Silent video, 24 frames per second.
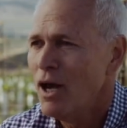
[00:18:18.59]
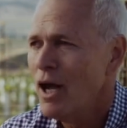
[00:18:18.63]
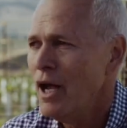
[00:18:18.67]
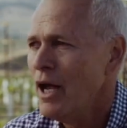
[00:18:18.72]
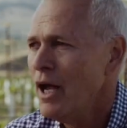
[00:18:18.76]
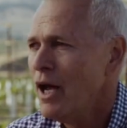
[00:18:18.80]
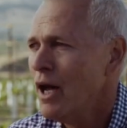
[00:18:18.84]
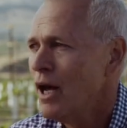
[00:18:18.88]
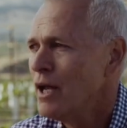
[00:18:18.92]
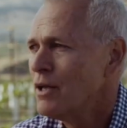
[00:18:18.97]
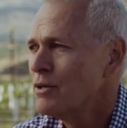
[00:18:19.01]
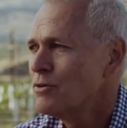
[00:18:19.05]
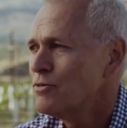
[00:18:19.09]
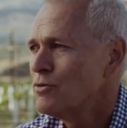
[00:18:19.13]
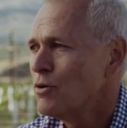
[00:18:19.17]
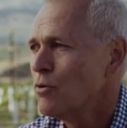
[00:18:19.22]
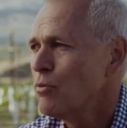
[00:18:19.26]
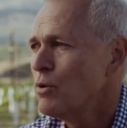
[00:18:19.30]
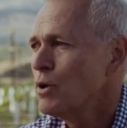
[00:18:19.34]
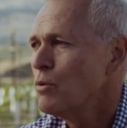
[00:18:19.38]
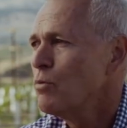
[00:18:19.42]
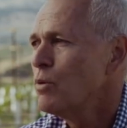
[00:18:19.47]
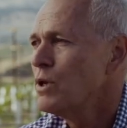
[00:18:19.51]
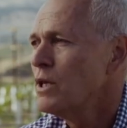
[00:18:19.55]
And
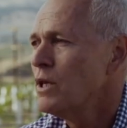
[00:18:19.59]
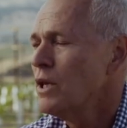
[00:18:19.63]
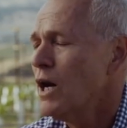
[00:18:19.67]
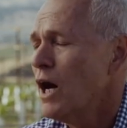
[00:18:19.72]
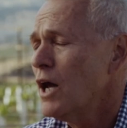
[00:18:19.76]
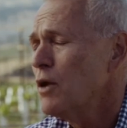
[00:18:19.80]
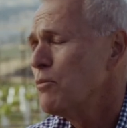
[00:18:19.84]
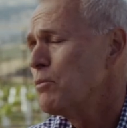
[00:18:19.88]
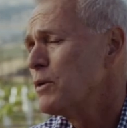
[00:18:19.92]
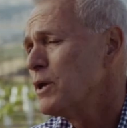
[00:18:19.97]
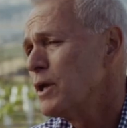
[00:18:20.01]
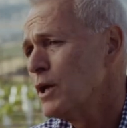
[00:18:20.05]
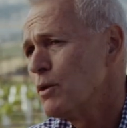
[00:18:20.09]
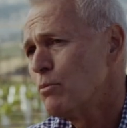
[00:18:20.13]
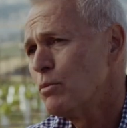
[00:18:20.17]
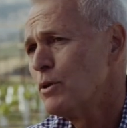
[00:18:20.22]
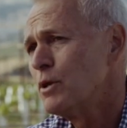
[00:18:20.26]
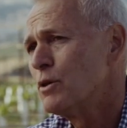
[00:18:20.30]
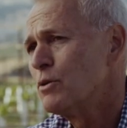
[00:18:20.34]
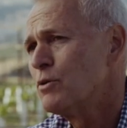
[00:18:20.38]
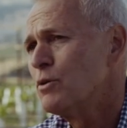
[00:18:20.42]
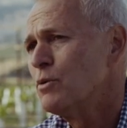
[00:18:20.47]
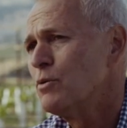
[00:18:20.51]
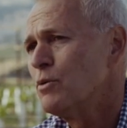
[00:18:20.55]
so we would not have been
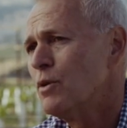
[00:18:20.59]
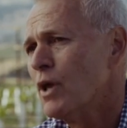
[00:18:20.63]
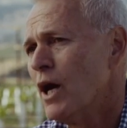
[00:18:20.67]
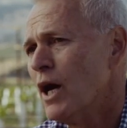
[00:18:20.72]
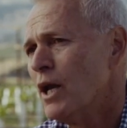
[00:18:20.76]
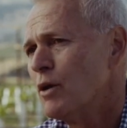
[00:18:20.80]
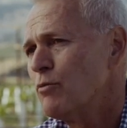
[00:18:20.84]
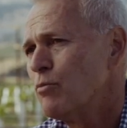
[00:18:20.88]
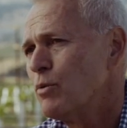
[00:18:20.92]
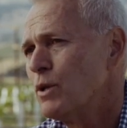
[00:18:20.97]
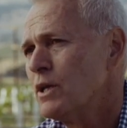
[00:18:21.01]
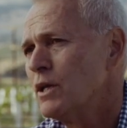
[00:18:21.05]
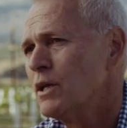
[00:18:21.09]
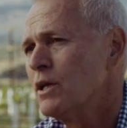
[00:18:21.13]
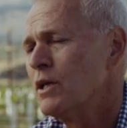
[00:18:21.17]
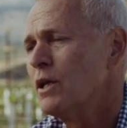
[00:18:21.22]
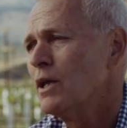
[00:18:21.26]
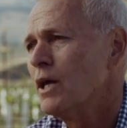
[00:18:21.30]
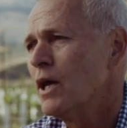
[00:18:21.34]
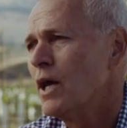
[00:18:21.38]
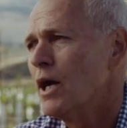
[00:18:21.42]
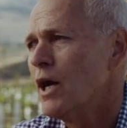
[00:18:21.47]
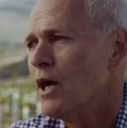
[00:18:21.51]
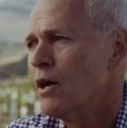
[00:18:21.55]
able to do that if we
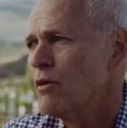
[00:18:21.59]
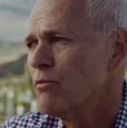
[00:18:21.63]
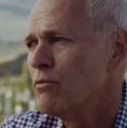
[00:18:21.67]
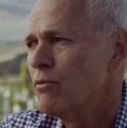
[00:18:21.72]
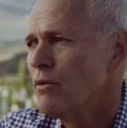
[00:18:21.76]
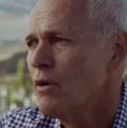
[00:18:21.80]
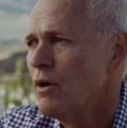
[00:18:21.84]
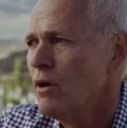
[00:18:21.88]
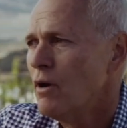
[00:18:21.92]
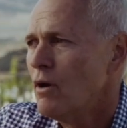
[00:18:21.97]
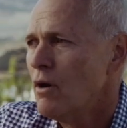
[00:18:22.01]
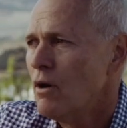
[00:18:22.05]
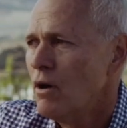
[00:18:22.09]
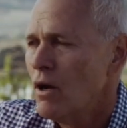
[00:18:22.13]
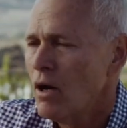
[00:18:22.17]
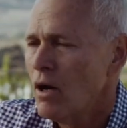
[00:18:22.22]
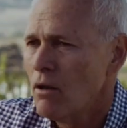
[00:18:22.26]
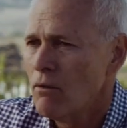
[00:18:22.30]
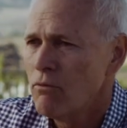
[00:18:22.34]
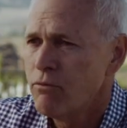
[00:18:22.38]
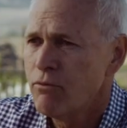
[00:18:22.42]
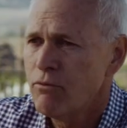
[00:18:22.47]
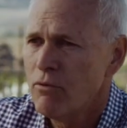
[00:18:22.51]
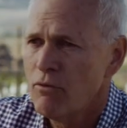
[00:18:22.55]
didn't have
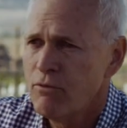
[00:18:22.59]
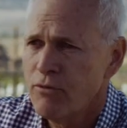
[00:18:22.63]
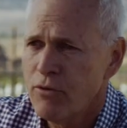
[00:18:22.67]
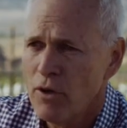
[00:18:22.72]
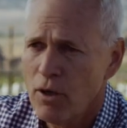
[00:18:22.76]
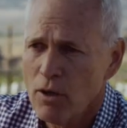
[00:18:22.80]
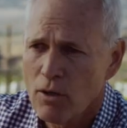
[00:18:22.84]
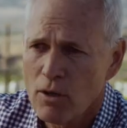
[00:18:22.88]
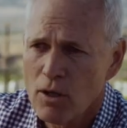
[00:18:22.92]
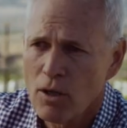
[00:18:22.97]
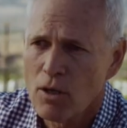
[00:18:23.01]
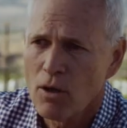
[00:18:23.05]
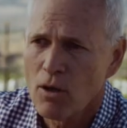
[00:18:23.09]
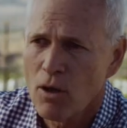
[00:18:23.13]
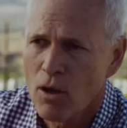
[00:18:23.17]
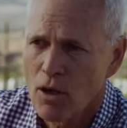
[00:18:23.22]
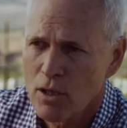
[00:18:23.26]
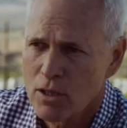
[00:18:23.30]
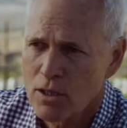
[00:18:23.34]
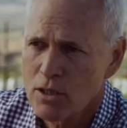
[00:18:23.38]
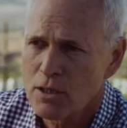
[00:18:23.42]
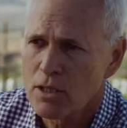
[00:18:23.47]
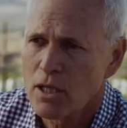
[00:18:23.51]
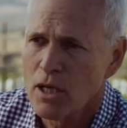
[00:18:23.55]
a fairly
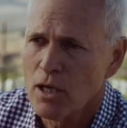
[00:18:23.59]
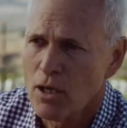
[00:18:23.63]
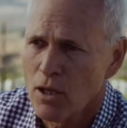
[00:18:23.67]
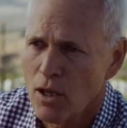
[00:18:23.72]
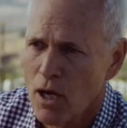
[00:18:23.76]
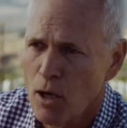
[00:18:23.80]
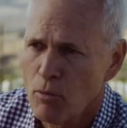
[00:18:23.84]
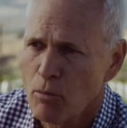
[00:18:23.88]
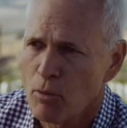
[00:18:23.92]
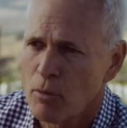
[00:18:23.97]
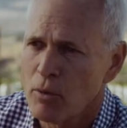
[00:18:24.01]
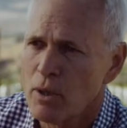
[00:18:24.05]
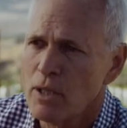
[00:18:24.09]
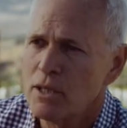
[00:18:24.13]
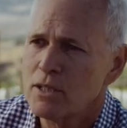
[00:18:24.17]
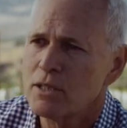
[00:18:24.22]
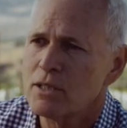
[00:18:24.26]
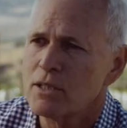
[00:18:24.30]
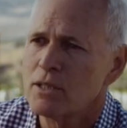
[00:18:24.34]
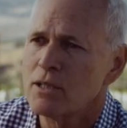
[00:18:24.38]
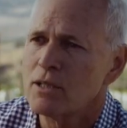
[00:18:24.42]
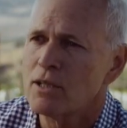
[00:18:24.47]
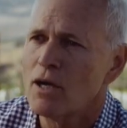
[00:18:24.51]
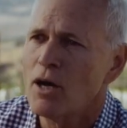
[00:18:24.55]
large scale
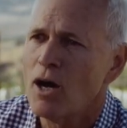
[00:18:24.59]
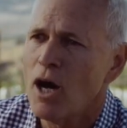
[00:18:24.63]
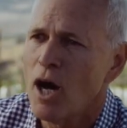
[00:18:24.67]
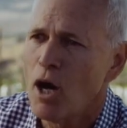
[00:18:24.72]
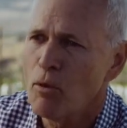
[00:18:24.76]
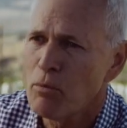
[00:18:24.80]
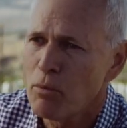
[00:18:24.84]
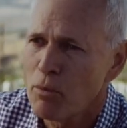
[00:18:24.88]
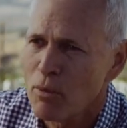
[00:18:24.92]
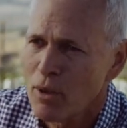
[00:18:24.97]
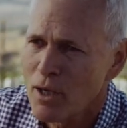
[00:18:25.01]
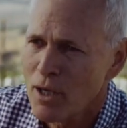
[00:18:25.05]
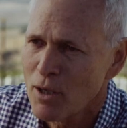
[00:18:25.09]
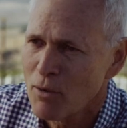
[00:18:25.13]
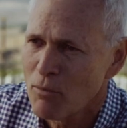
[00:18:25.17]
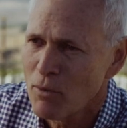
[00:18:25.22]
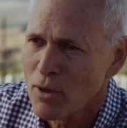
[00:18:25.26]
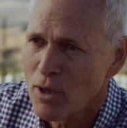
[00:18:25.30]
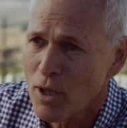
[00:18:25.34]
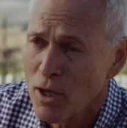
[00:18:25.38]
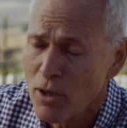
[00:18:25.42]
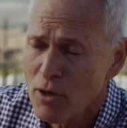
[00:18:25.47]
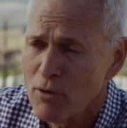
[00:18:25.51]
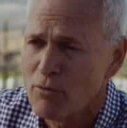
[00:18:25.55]
operation operating
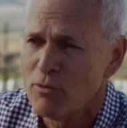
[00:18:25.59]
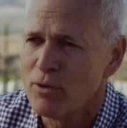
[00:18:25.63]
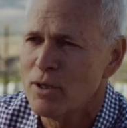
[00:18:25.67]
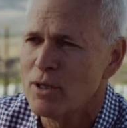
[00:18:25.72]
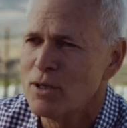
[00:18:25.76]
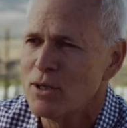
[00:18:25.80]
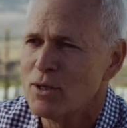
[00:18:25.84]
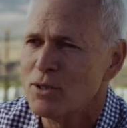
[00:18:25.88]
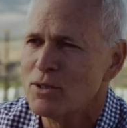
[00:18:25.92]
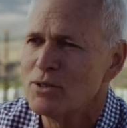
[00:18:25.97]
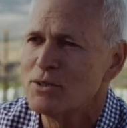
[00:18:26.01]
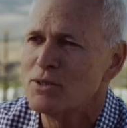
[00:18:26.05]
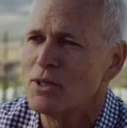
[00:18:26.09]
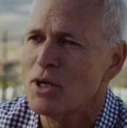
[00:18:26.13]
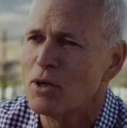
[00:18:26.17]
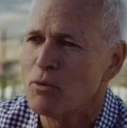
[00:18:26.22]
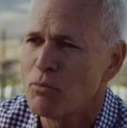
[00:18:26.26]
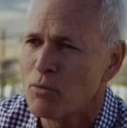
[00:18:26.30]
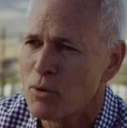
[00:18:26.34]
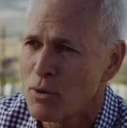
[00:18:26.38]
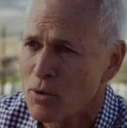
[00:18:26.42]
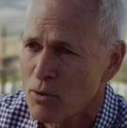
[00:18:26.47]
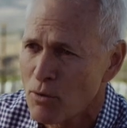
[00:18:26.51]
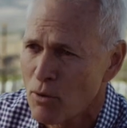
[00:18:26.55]
with other vineyards
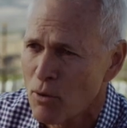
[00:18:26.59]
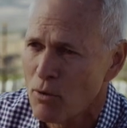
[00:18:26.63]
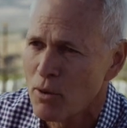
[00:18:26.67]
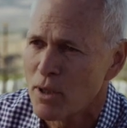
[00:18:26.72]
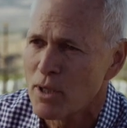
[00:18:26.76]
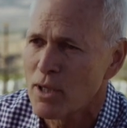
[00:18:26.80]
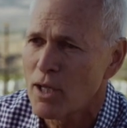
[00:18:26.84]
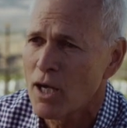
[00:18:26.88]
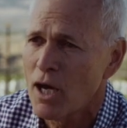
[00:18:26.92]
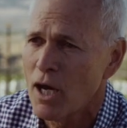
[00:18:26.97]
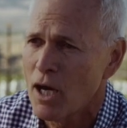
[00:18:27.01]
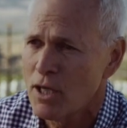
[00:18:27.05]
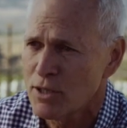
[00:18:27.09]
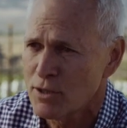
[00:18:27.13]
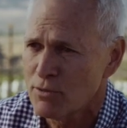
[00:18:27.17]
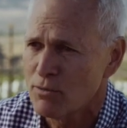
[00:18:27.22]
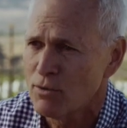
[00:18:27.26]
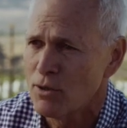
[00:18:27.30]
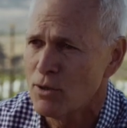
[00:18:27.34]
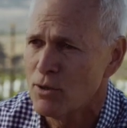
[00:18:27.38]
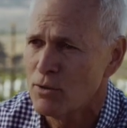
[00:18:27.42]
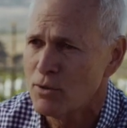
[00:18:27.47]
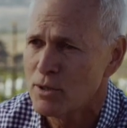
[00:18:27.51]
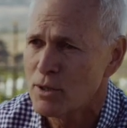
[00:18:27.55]
that were throwing cash
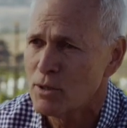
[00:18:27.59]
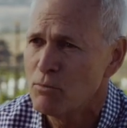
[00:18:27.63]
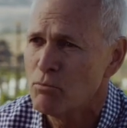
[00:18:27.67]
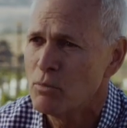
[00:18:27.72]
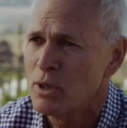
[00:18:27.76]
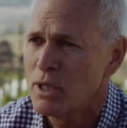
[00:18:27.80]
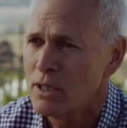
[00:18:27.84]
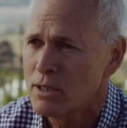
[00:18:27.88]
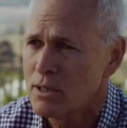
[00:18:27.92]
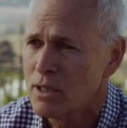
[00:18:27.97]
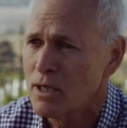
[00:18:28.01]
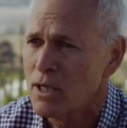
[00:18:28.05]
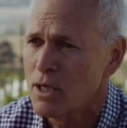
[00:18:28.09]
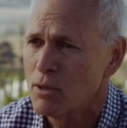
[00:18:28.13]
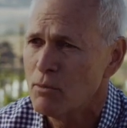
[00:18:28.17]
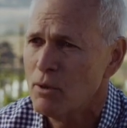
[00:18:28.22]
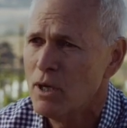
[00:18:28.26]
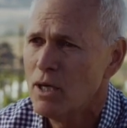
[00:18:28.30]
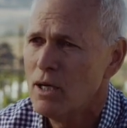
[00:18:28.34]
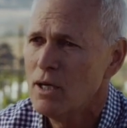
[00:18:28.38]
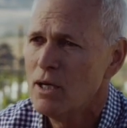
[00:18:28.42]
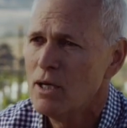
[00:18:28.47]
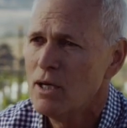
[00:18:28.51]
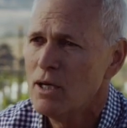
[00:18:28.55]
flow at the meantime.
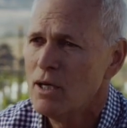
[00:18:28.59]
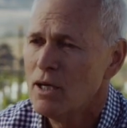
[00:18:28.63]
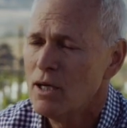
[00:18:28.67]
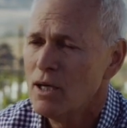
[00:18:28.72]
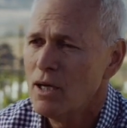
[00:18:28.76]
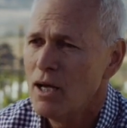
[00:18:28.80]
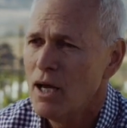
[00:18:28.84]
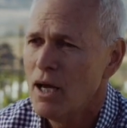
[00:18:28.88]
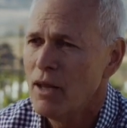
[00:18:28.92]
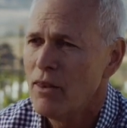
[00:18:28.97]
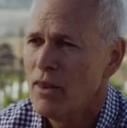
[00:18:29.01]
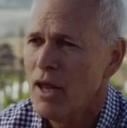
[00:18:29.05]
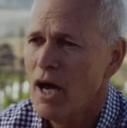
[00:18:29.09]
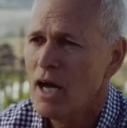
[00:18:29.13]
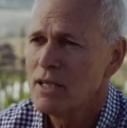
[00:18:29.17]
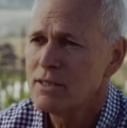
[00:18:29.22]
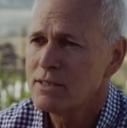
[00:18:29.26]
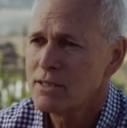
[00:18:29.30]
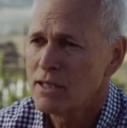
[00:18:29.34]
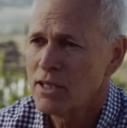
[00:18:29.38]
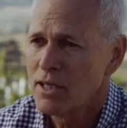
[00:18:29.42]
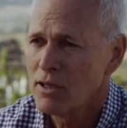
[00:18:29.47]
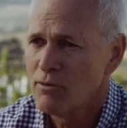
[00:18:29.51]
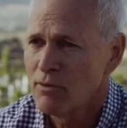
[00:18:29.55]
And
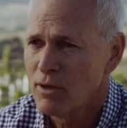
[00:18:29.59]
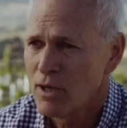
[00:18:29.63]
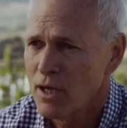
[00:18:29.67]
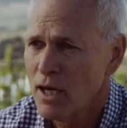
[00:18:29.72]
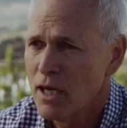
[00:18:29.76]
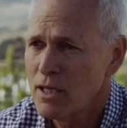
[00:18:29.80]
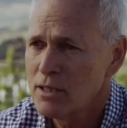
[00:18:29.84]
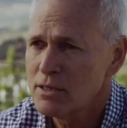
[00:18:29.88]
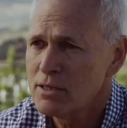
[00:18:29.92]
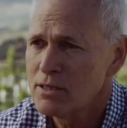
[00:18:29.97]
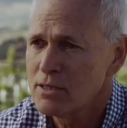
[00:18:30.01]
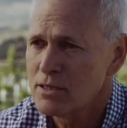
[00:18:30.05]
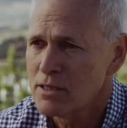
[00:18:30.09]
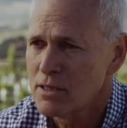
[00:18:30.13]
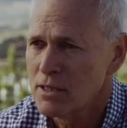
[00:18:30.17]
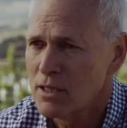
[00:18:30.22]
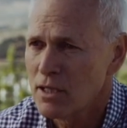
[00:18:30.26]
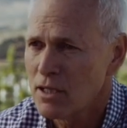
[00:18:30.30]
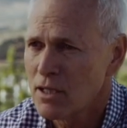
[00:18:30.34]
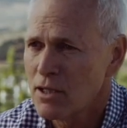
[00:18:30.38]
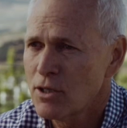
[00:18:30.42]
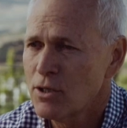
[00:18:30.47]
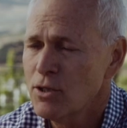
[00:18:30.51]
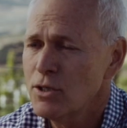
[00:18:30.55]
that's given us
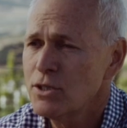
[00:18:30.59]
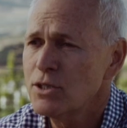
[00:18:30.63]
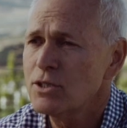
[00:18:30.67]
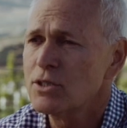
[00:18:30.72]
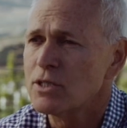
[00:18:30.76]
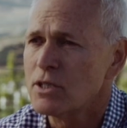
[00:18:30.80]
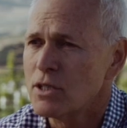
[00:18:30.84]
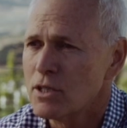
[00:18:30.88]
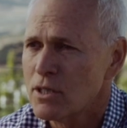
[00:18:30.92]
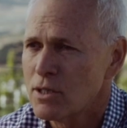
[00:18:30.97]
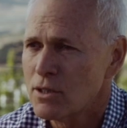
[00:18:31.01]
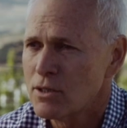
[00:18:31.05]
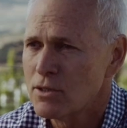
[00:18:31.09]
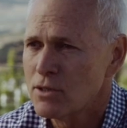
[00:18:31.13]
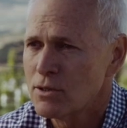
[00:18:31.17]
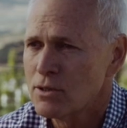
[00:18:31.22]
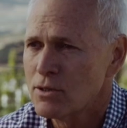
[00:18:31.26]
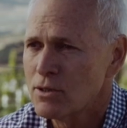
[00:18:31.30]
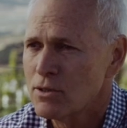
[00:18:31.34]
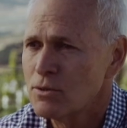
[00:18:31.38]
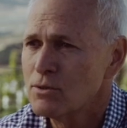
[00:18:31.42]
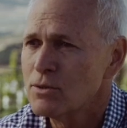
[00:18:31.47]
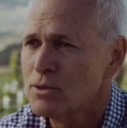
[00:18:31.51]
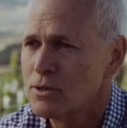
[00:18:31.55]
the cushion to
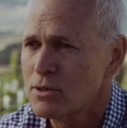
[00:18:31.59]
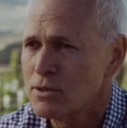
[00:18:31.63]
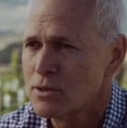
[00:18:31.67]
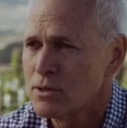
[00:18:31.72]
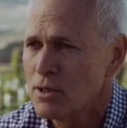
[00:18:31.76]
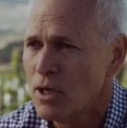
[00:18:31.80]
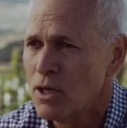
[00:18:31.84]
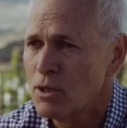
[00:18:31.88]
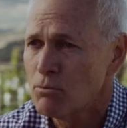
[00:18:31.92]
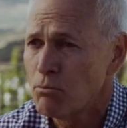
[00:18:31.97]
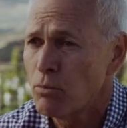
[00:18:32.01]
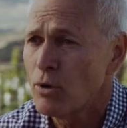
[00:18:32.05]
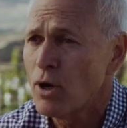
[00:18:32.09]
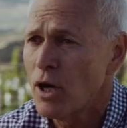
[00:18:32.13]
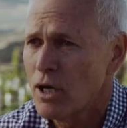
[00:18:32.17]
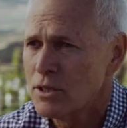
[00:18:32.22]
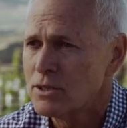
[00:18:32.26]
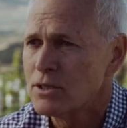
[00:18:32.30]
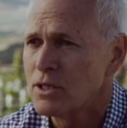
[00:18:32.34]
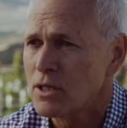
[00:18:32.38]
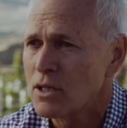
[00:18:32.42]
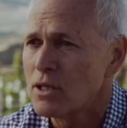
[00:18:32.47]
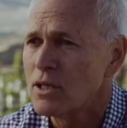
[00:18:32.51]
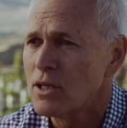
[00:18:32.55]
do a
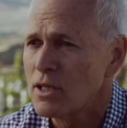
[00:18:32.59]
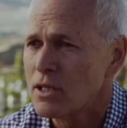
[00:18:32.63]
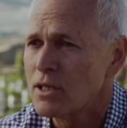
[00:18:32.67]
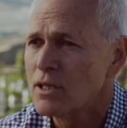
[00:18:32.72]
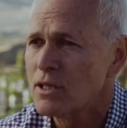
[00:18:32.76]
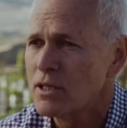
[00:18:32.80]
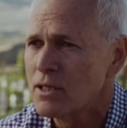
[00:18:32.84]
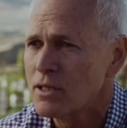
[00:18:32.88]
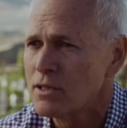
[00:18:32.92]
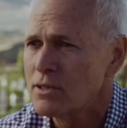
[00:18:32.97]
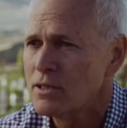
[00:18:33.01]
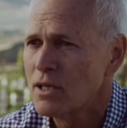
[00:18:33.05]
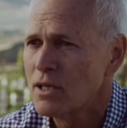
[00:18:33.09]
project like